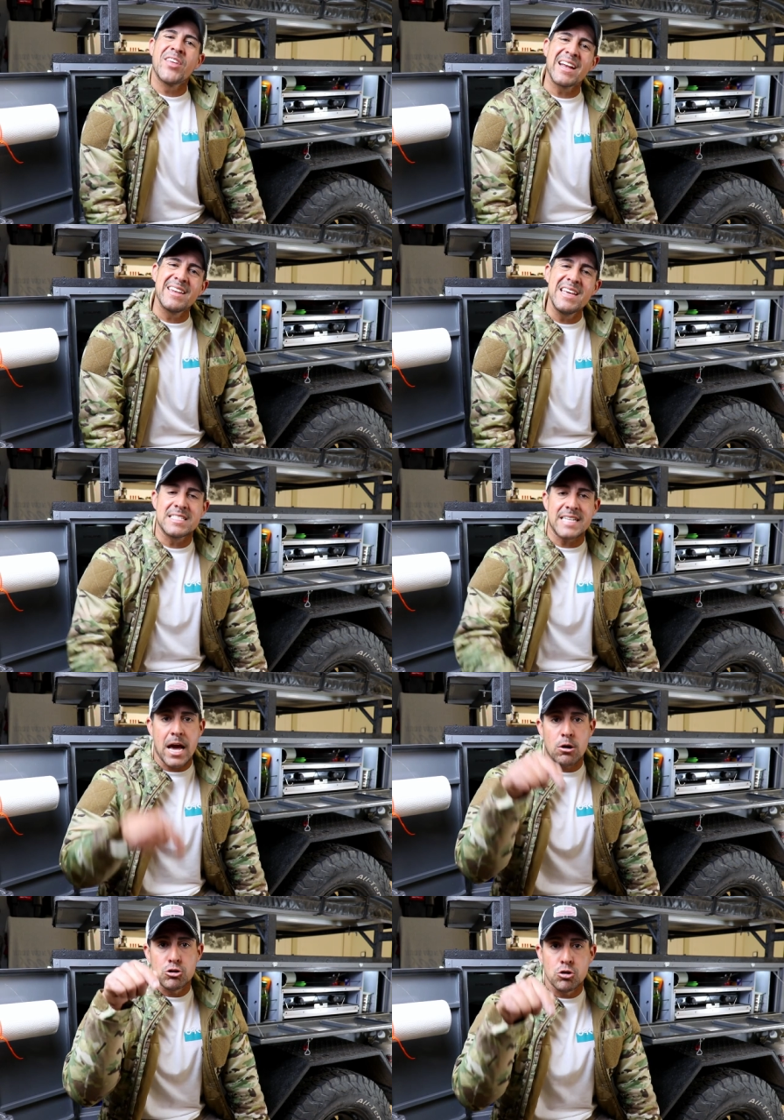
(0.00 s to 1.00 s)
techniques,
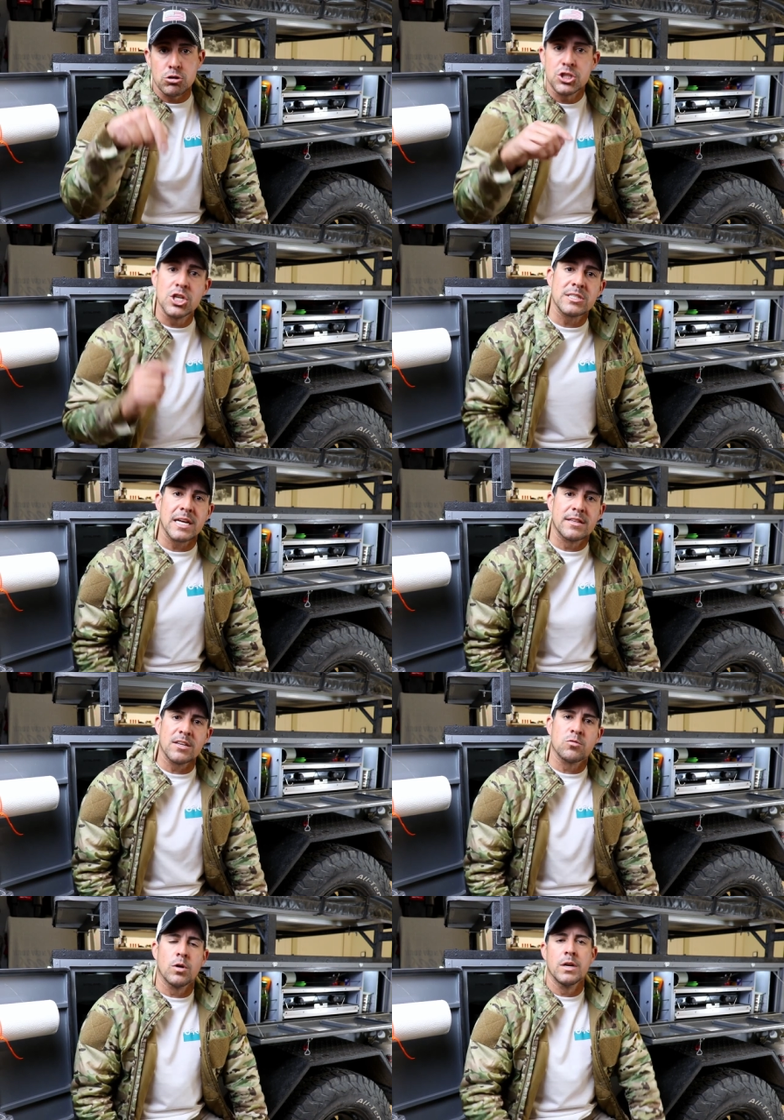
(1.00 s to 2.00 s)
and or drills just like
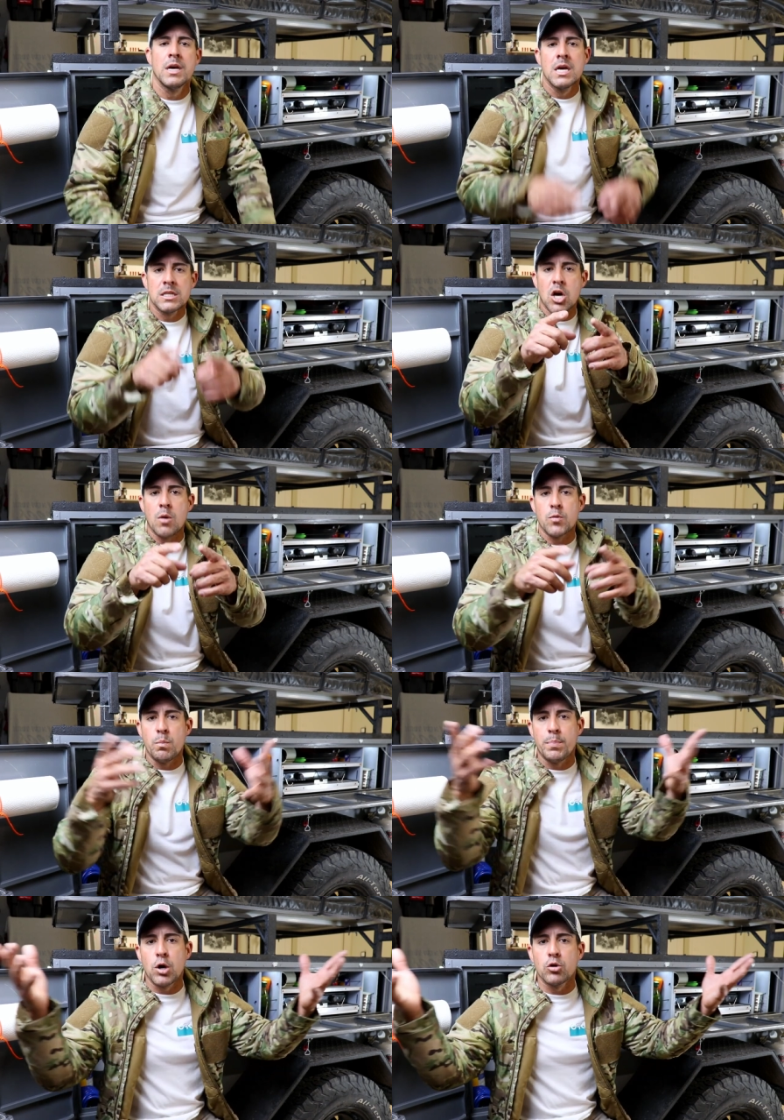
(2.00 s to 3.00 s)
this one to help you
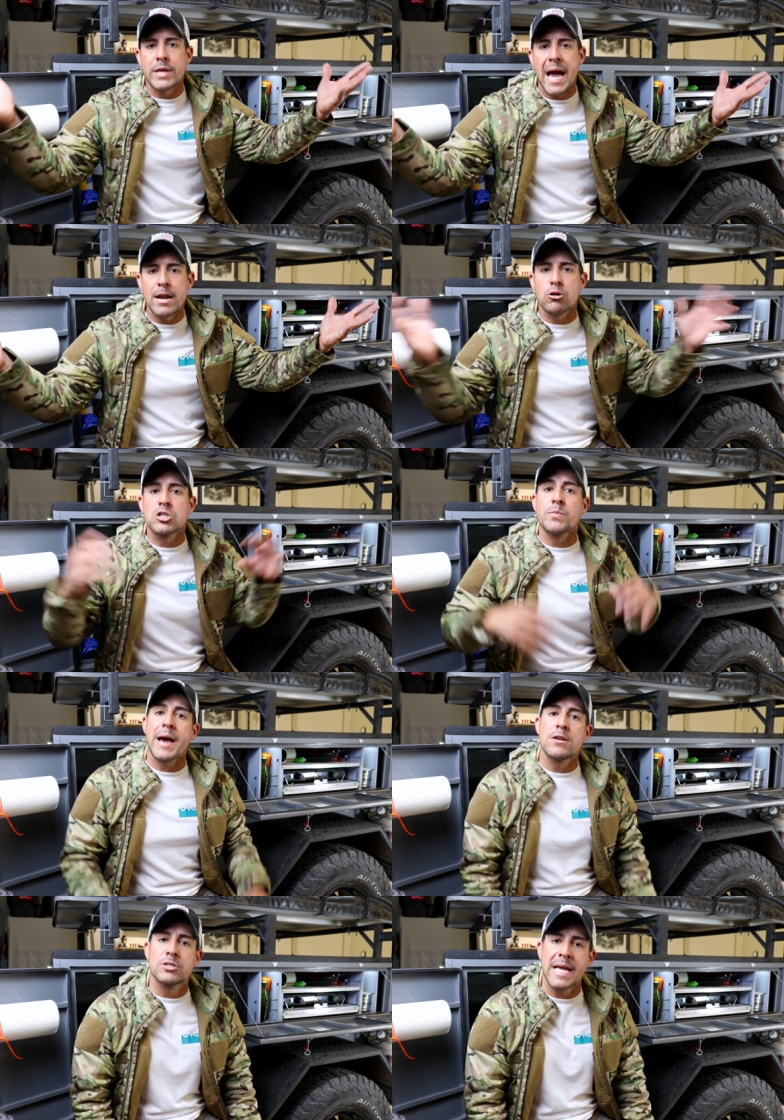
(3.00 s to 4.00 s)
build and or
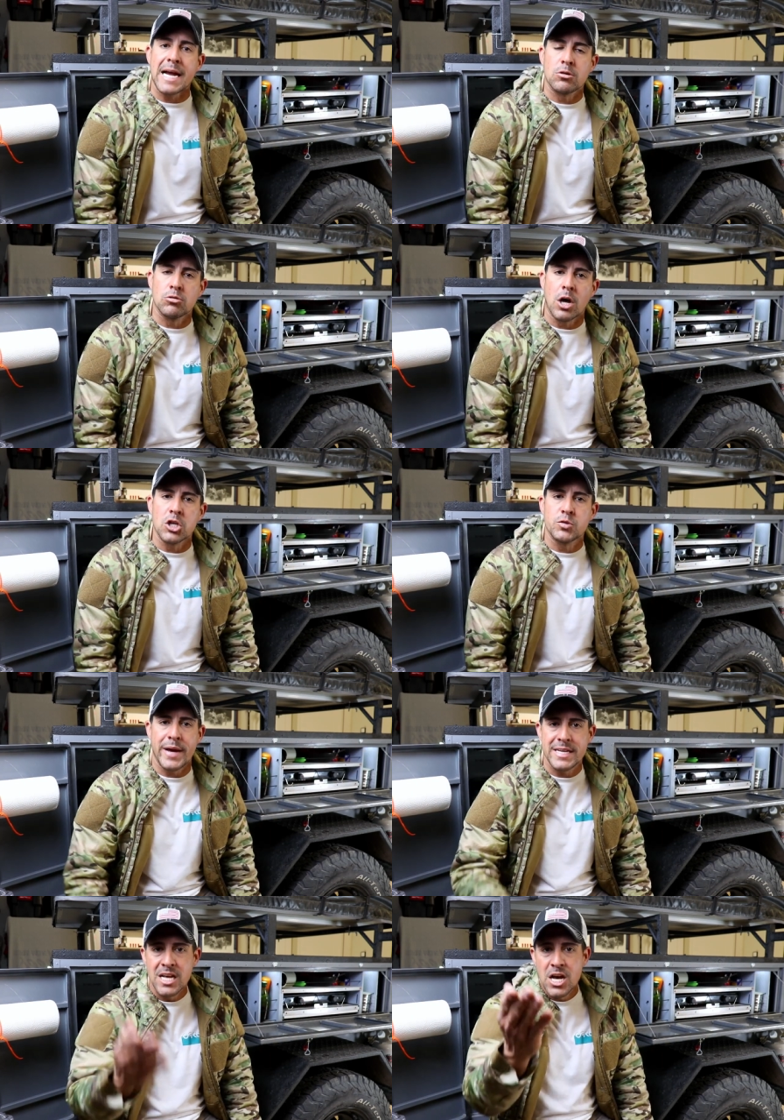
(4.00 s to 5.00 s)
expand your tactical knowledge
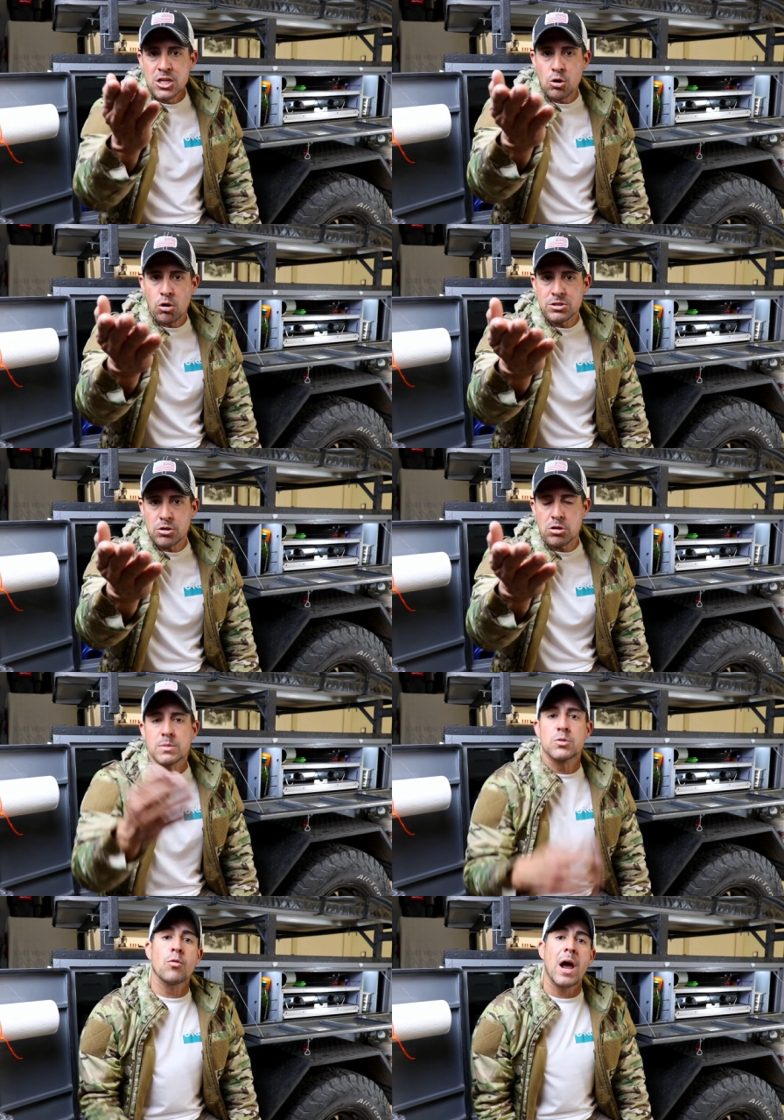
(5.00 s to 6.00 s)
base. So consider
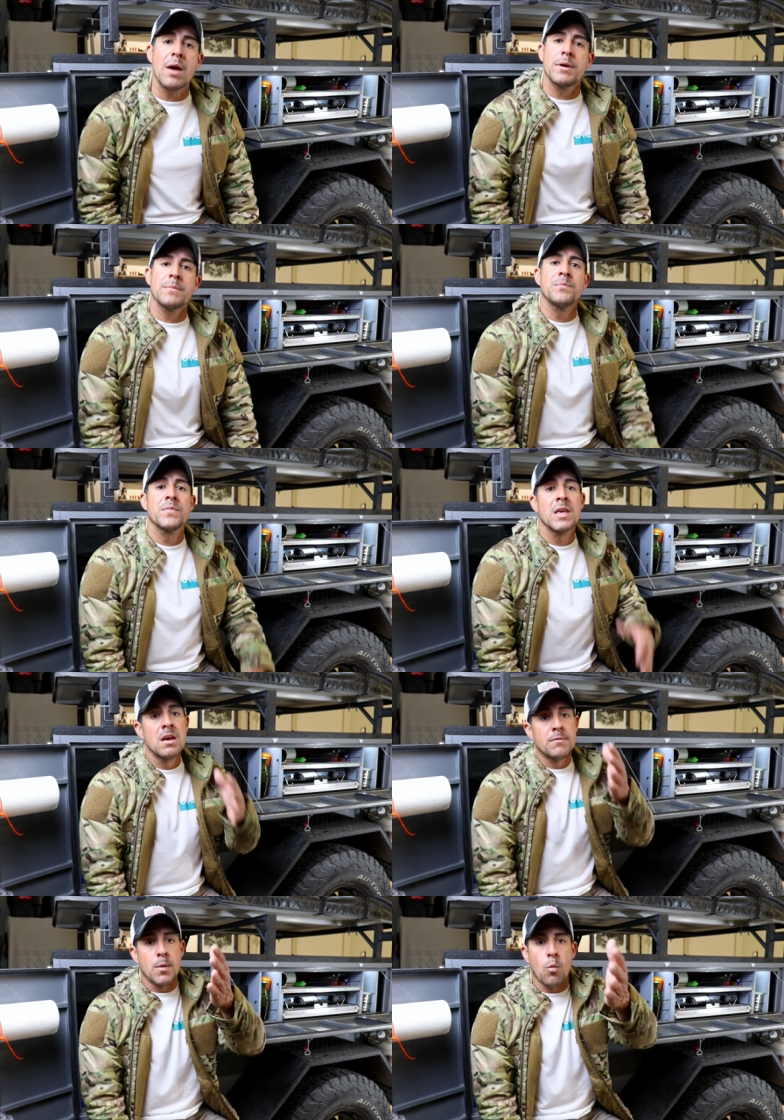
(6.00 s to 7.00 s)
subscribing
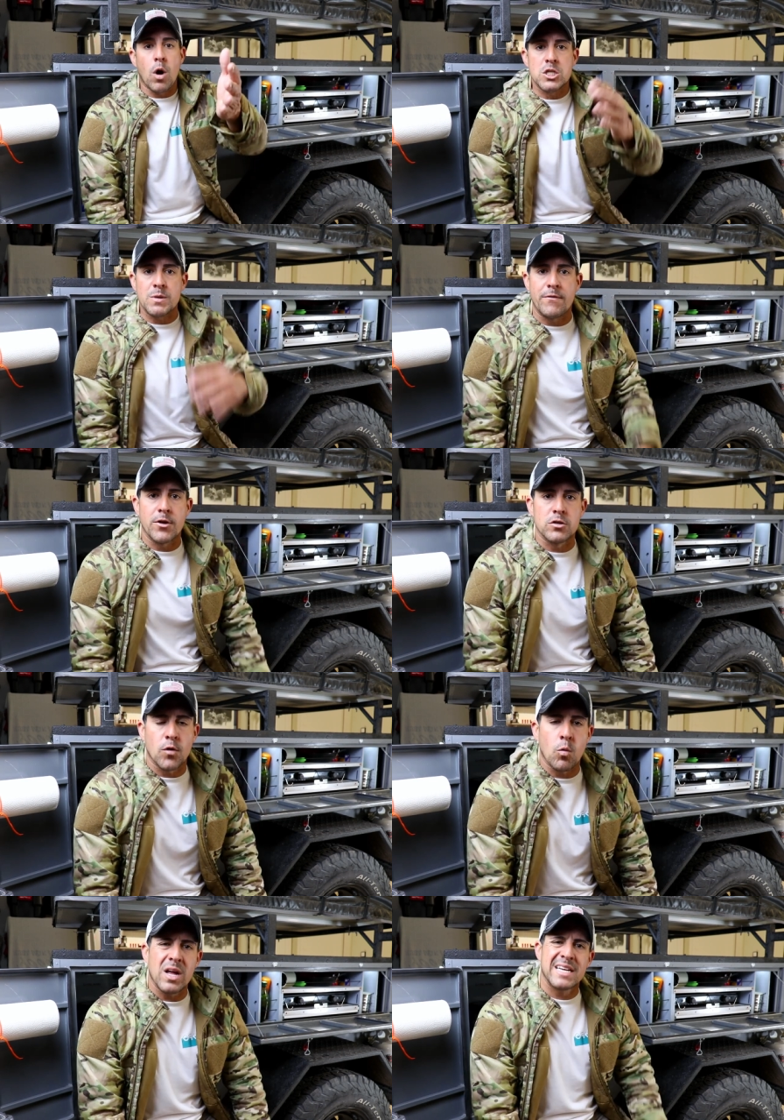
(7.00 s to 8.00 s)
you've been watching my videos
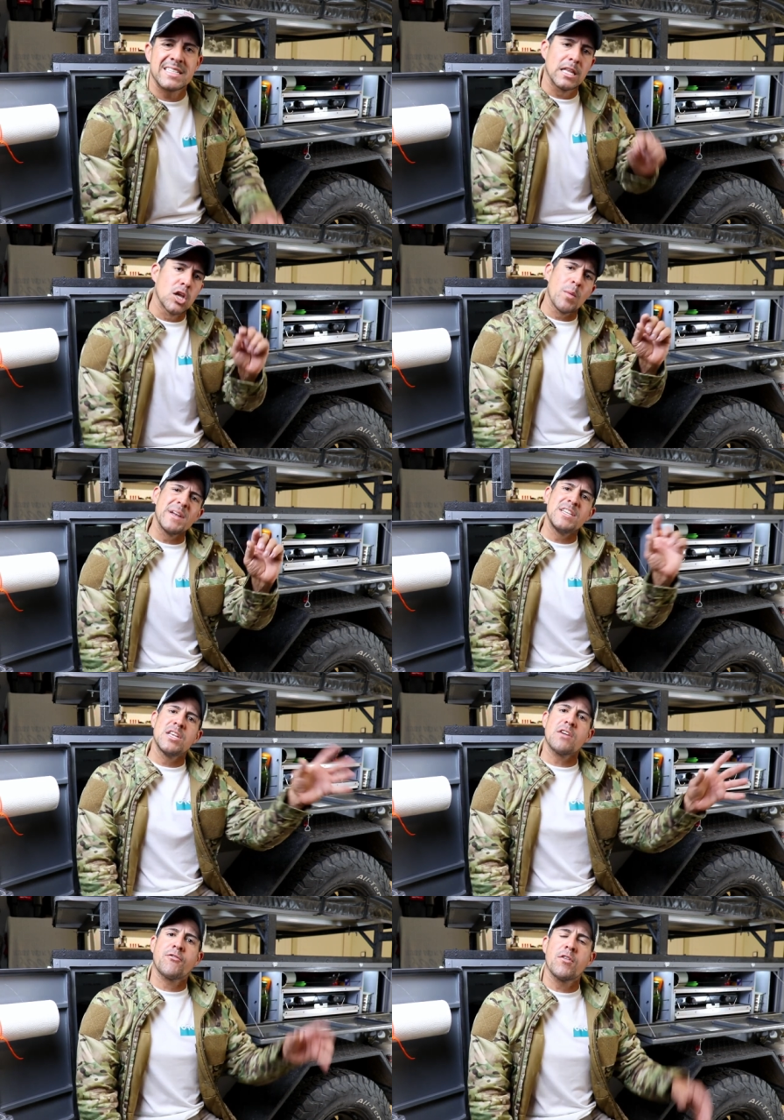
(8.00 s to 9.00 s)
for a while, it's a little bit
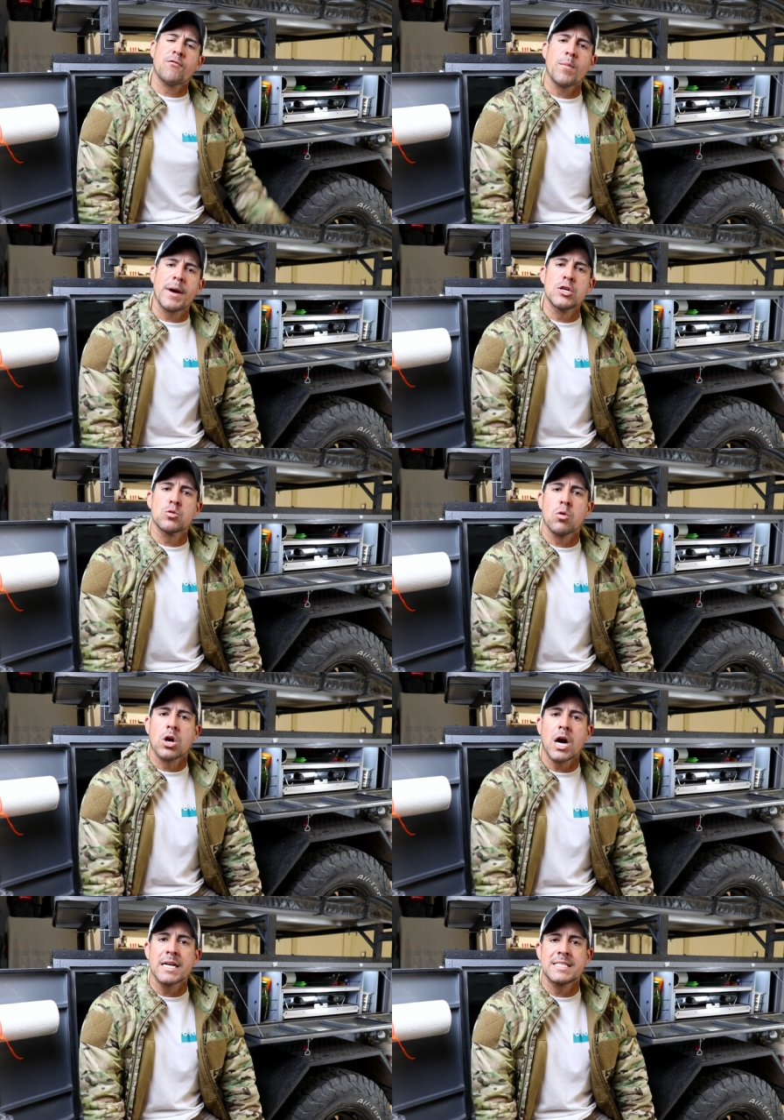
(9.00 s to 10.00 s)
different from my usual
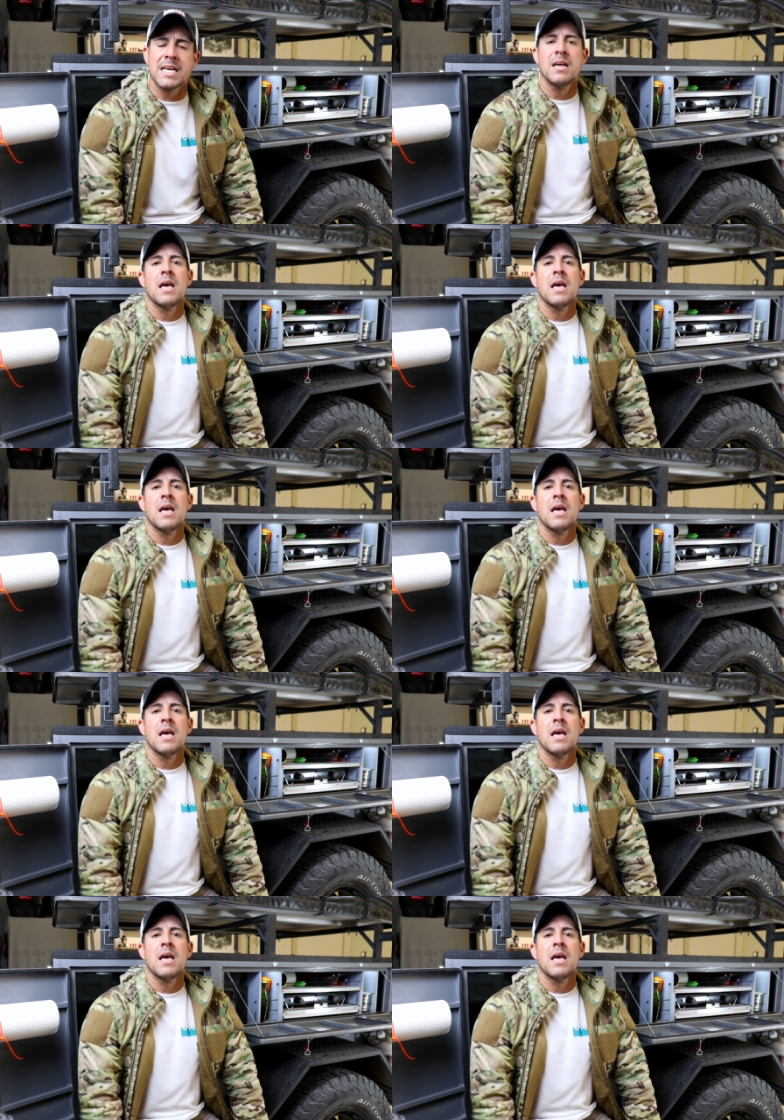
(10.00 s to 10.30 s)
content,